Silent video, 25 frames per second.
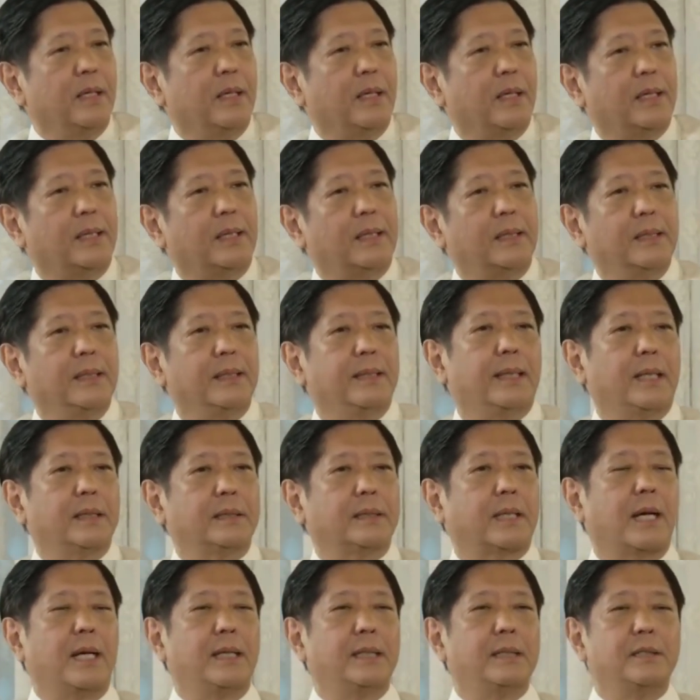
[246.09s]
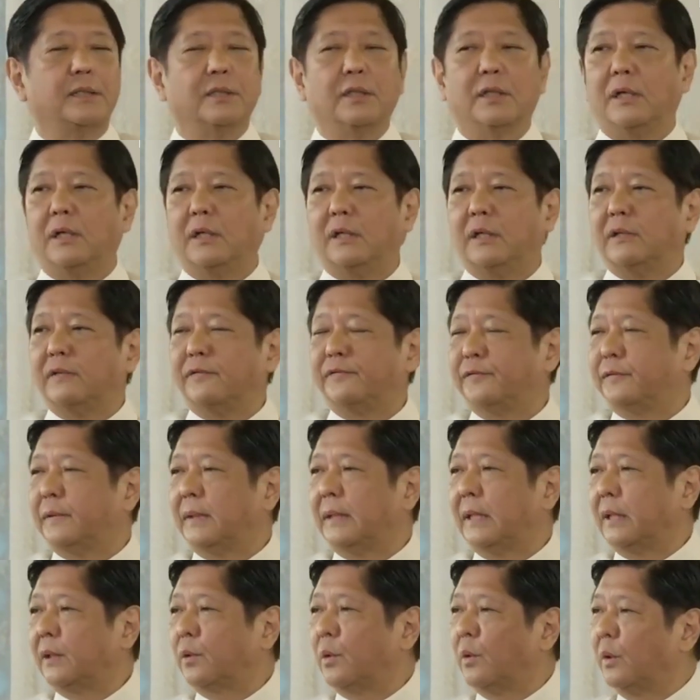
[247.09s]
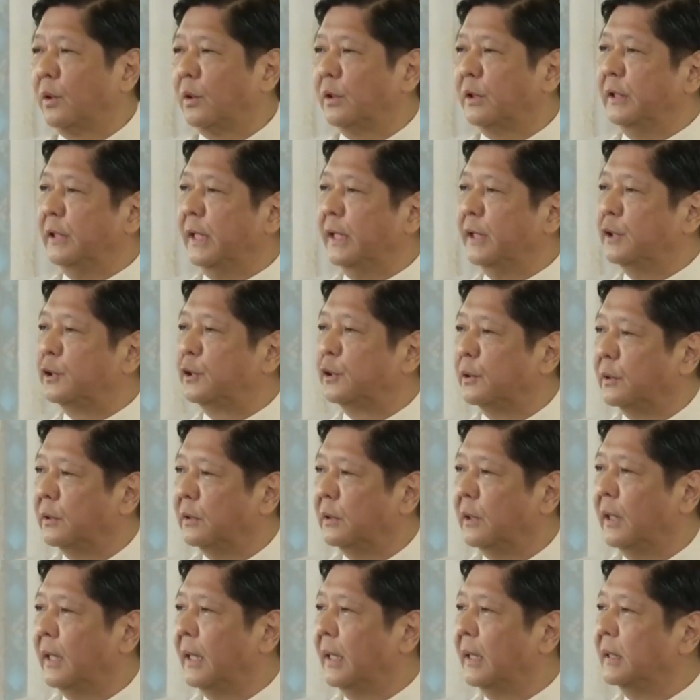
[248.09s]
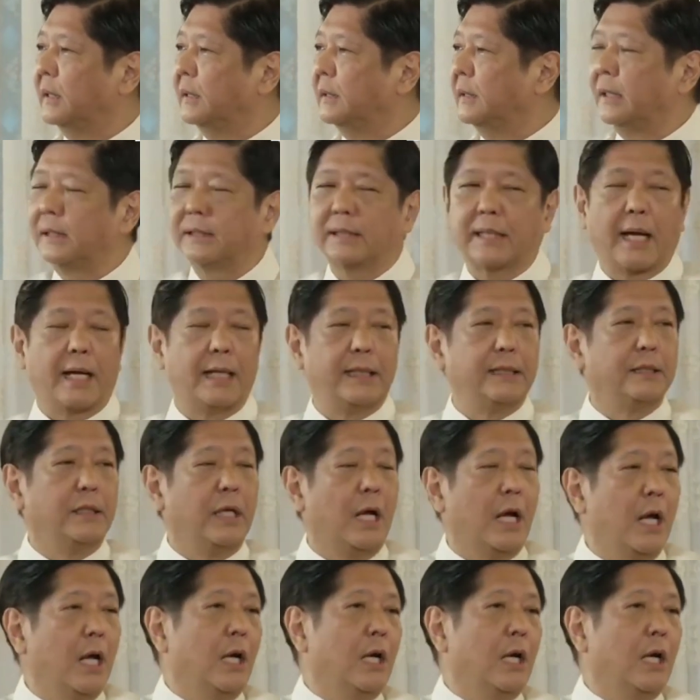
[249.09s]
And that kind of coordination and that kind